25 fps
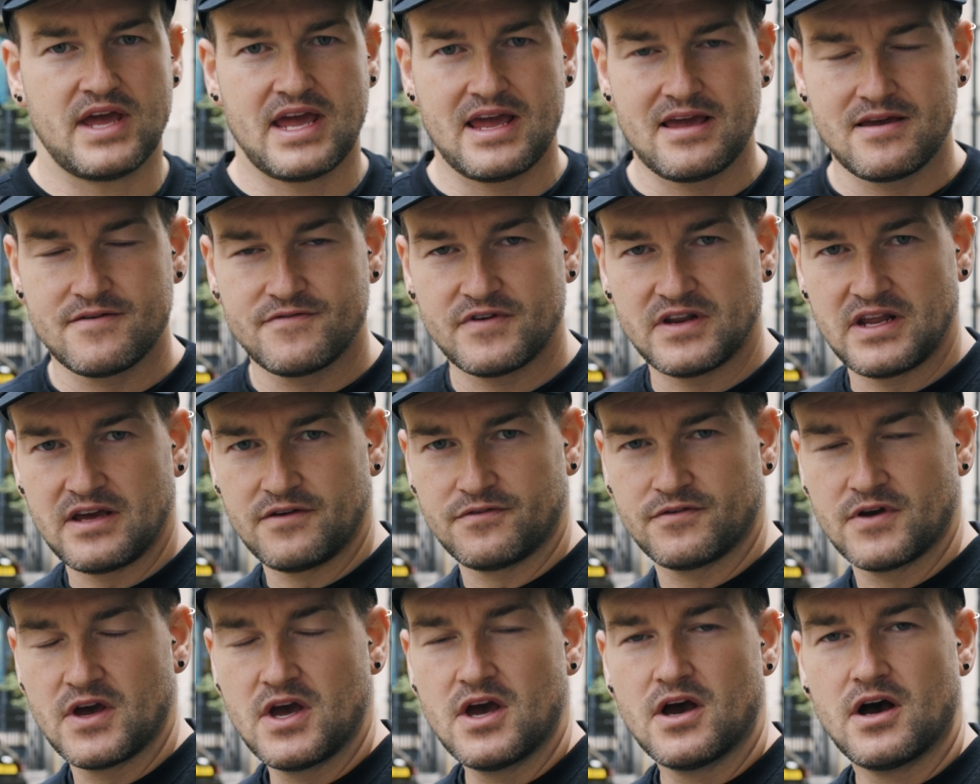Even
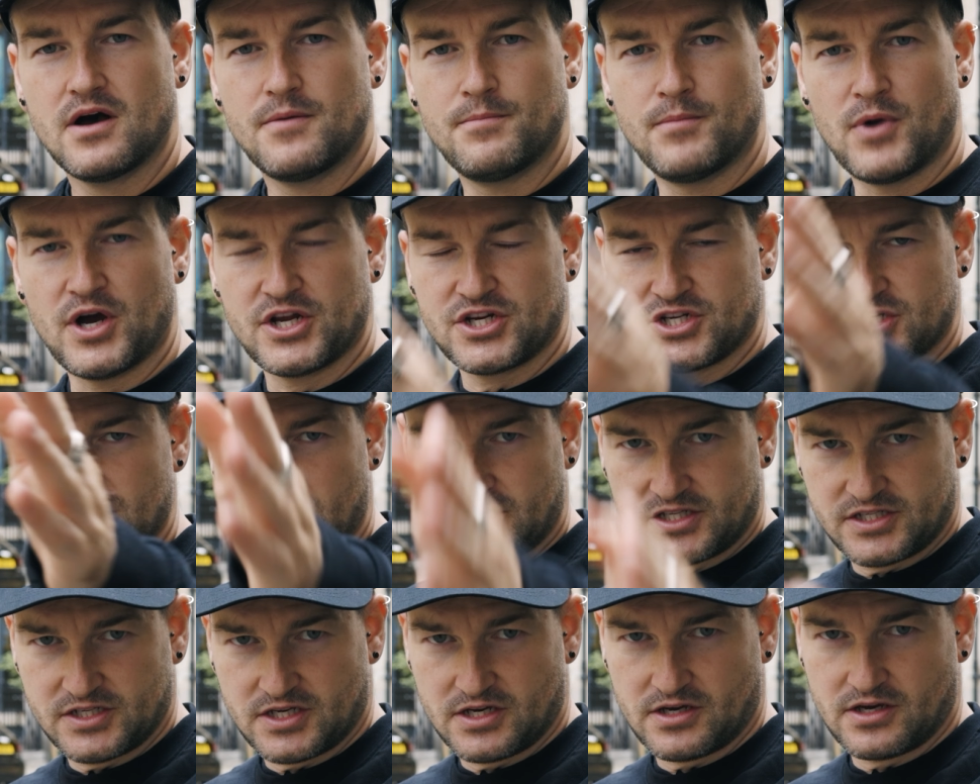if my
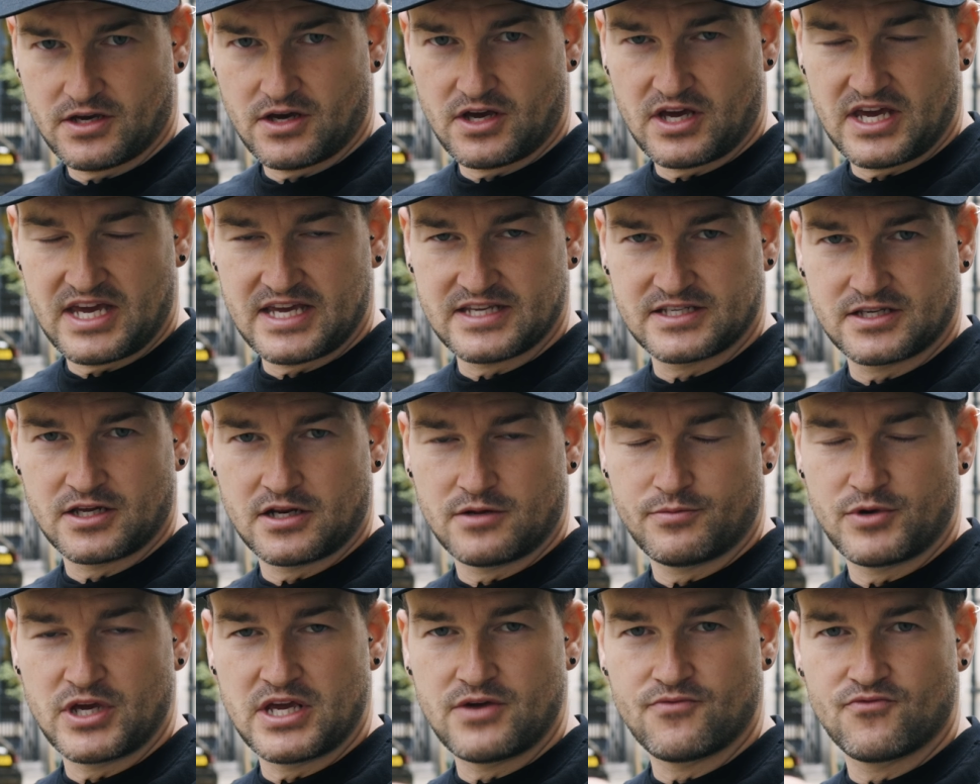shutter is going
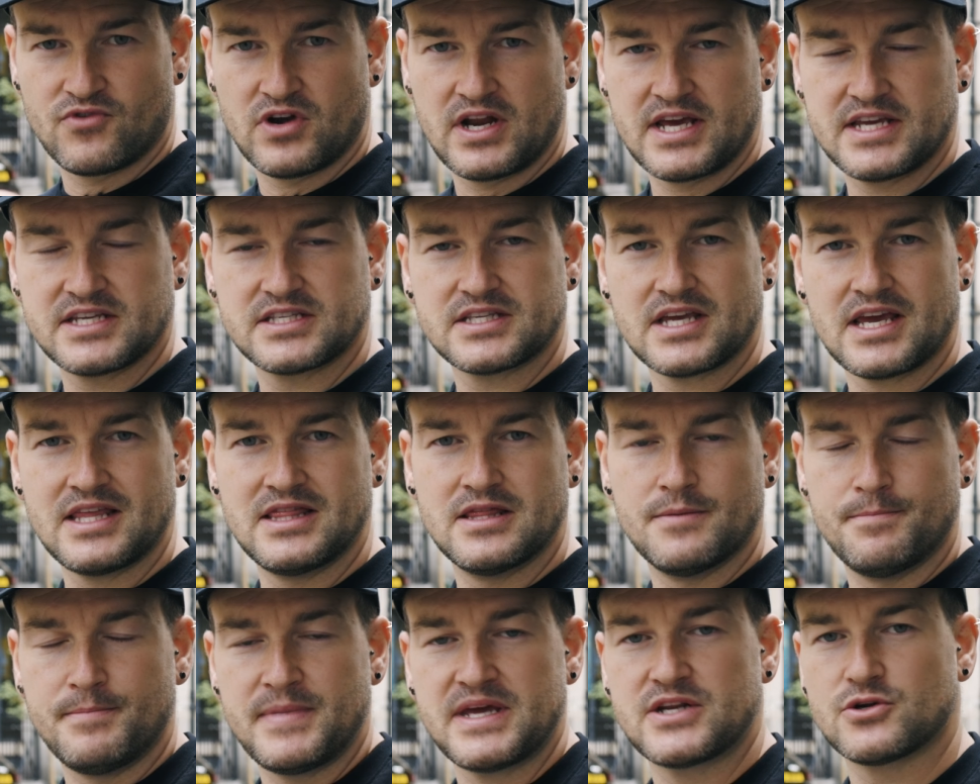to be released
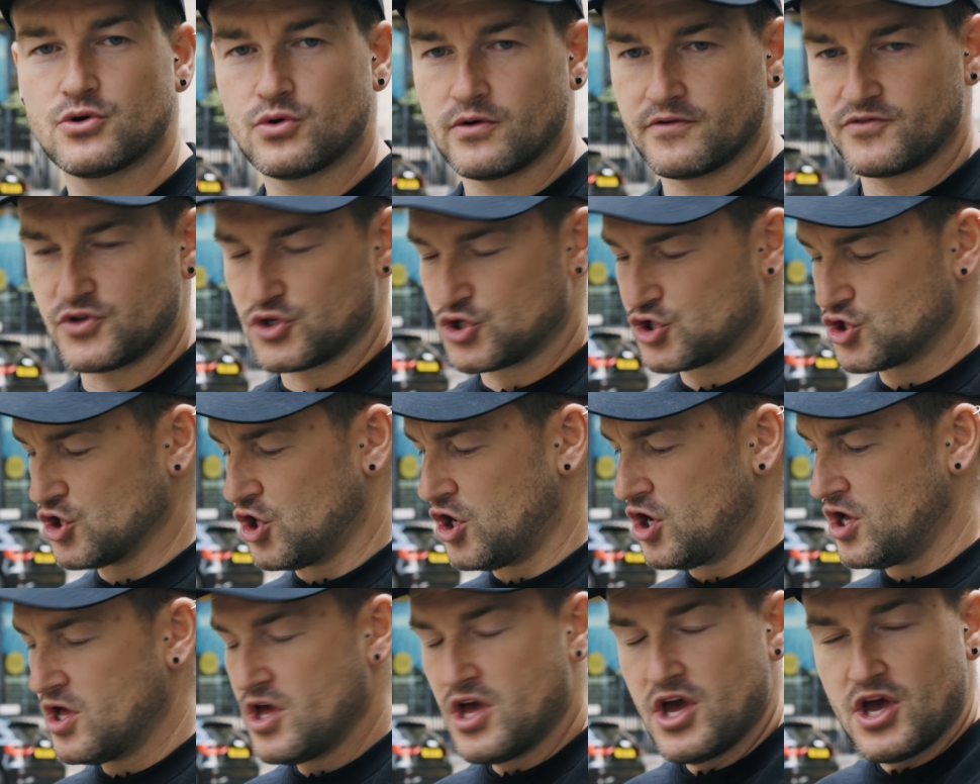in the middle of the
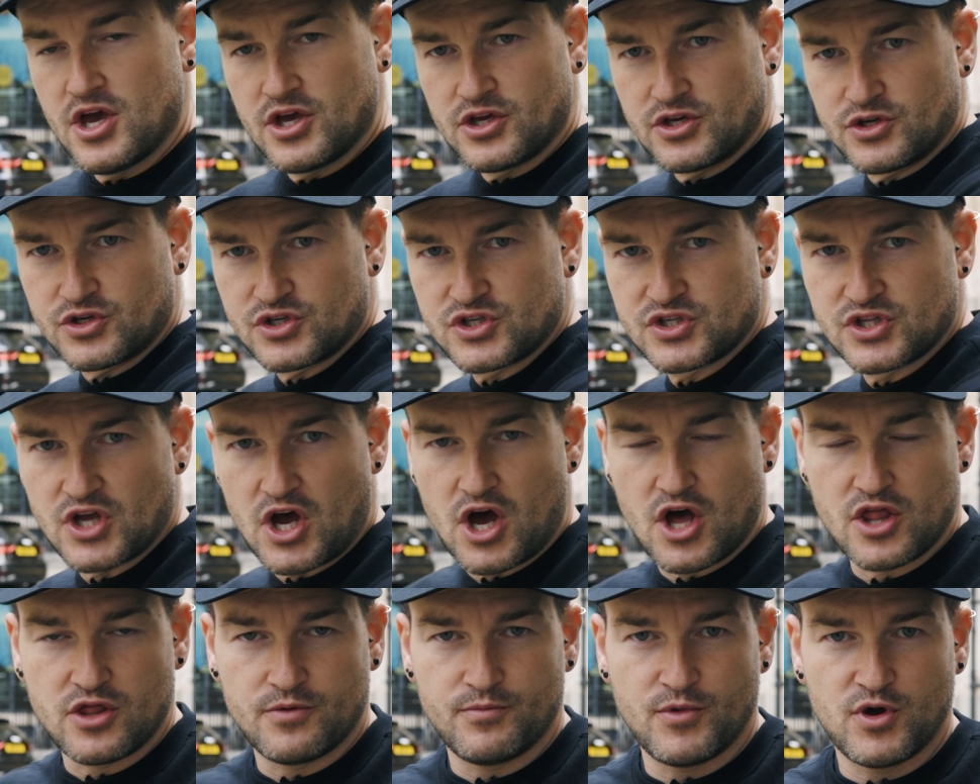shot, you
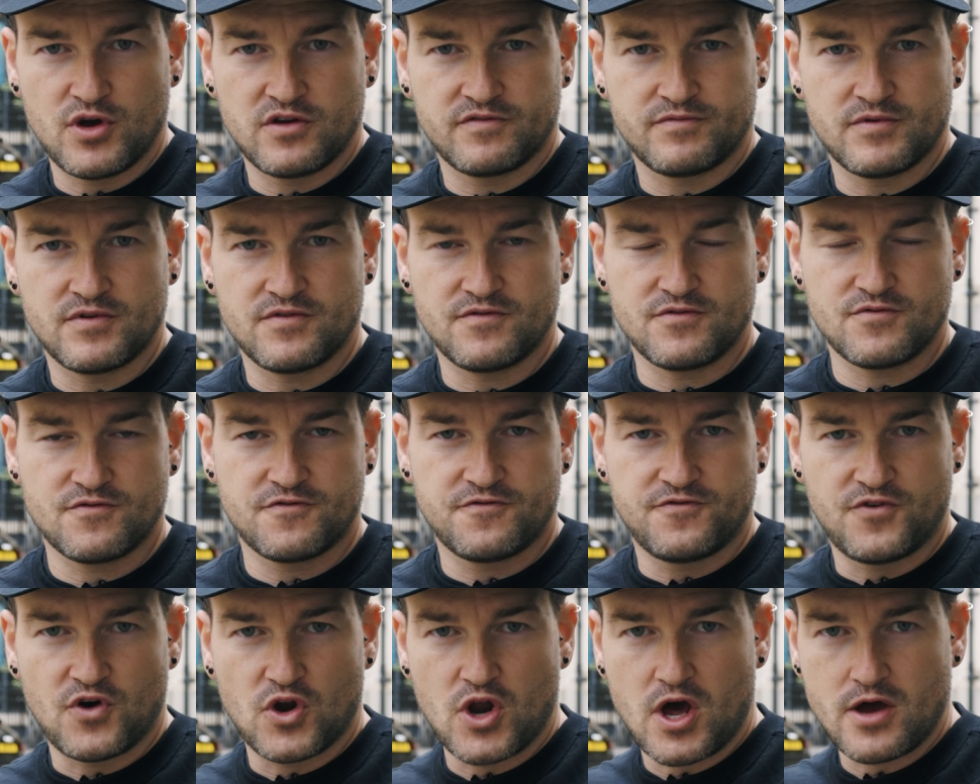start the movement,
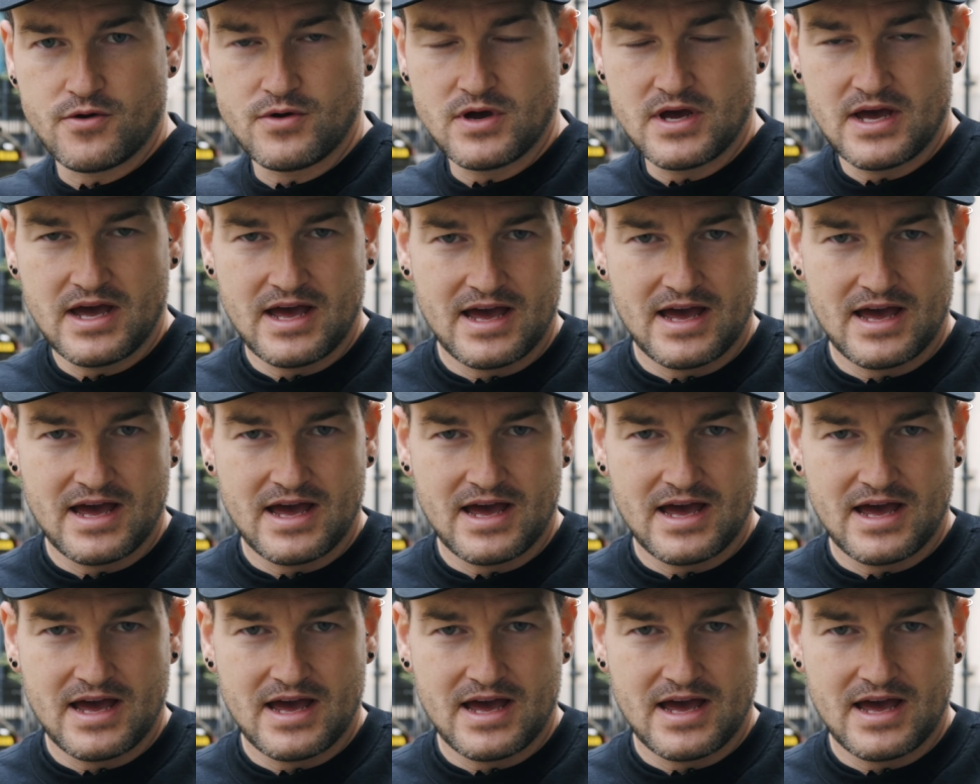follow,